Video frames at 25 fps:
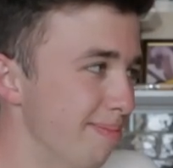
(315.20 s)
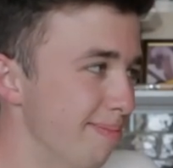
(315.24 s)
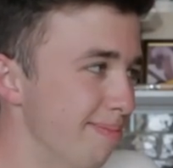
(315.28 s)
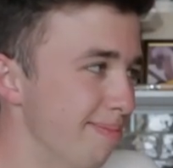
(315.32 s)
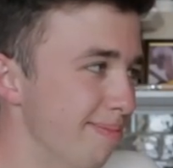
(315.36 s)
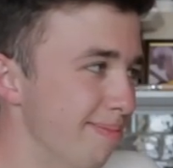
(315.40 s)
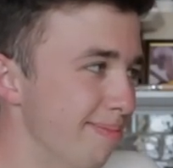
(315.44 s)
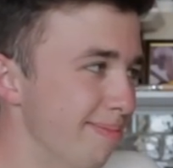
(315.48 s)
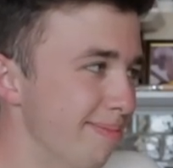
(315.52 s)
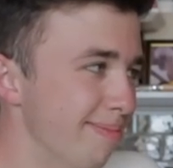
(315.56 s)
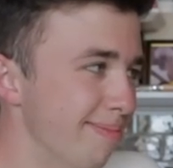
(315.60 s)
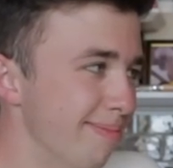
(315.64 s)

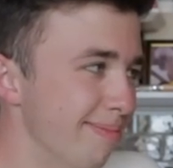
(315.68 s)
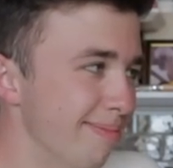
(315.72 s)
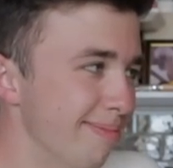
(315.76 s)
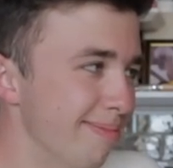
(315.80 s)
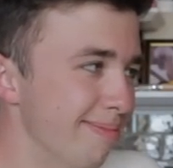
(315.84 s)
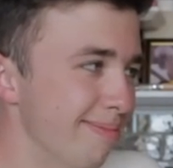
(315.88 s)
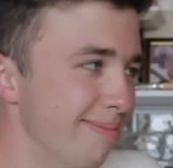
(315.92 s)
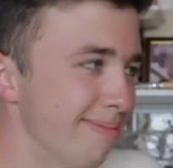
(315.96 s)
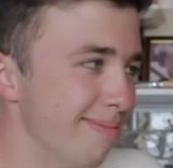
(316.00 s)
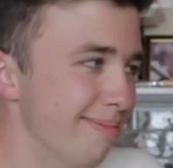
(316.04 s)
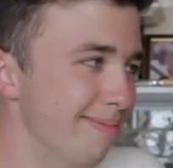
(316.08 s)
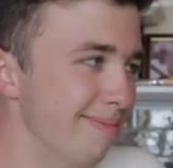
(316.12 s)

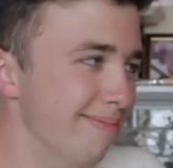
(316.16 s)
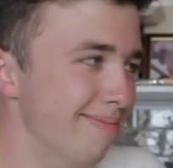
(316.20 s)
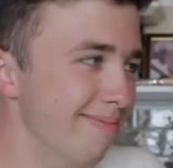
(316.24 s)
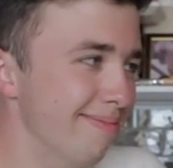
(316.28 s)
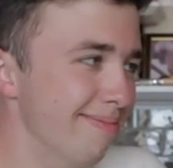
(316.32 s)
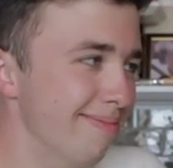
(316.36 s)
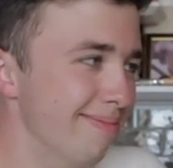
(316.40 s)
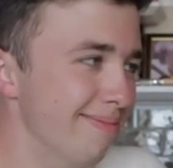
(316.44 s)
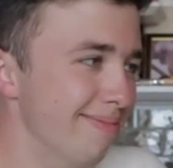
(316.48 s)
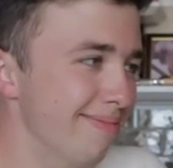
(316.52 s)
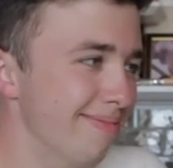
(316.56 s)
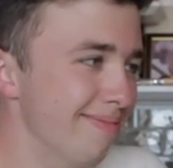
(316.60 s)

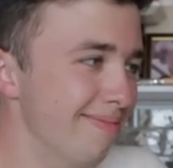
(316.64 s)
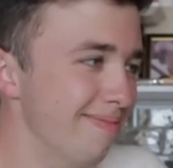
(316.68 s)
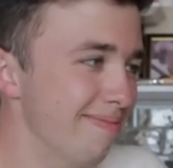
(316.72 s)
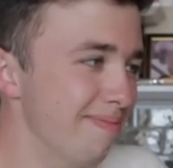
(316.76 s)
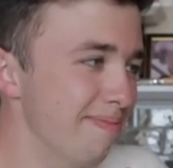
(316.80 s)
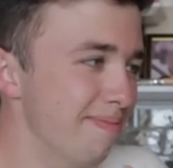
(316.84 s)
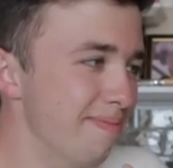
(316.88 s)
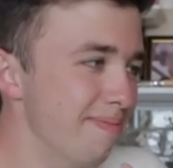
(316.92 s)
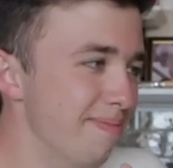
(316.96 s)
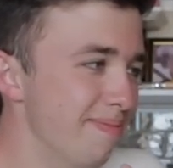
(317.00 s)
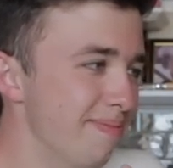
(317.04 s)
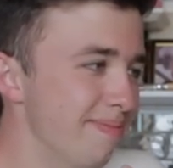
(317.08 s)

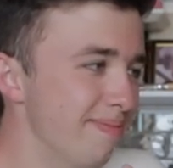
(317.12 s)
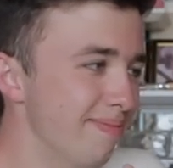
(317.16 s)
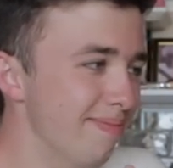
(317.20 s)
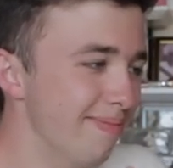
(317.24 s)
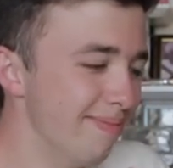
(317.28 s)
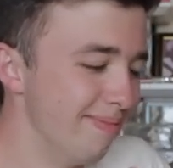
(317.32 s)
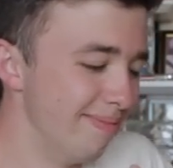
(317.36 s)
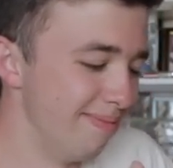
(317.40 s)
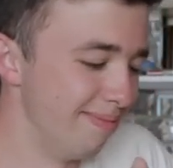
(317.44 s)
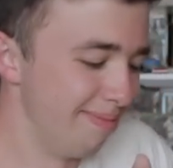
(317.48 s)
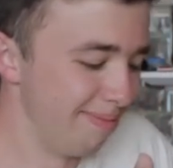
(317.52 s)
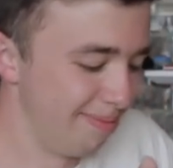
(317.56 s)

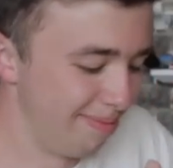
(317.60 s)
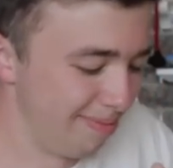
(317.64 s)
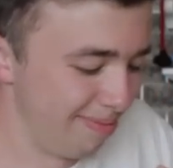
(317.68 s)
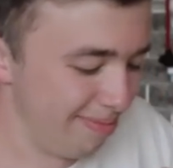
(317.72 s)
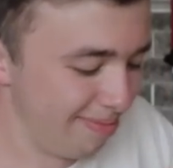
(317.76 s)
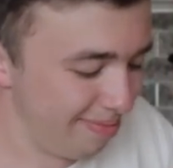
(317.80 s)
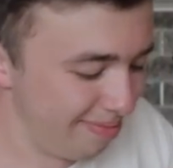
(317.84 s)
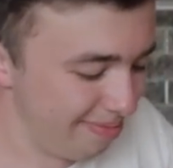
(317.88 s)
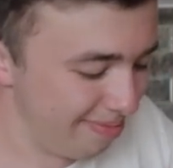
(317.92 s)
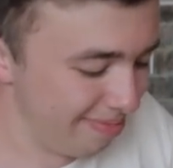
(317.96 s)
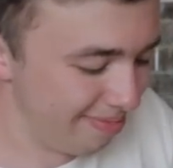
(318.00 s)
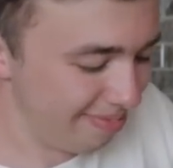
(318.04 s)

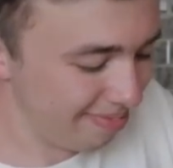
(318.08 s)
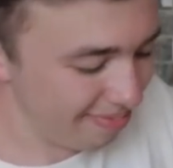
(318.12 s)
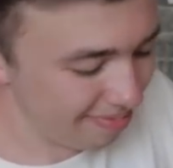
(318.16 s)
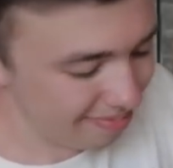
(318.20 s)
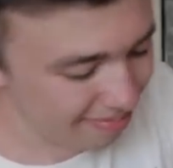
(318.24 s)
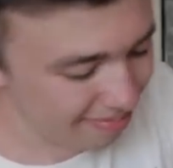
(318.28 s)
(silent)